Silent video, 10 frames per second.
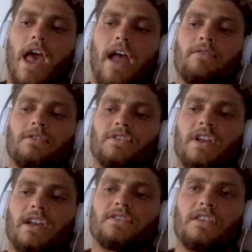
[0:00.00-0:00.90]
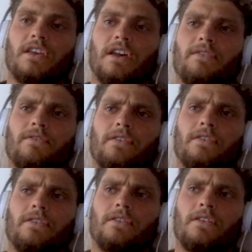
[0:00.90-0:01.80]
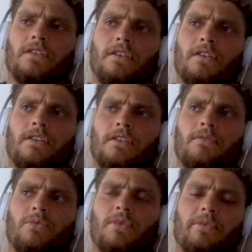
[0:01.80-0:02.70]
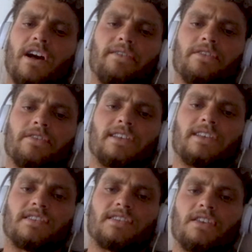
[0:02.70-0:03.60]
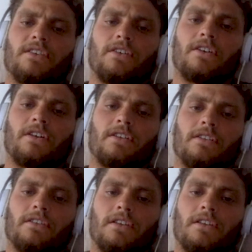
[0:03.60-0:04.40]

Aaron wasn't actually there for probably half the races. He got hurt.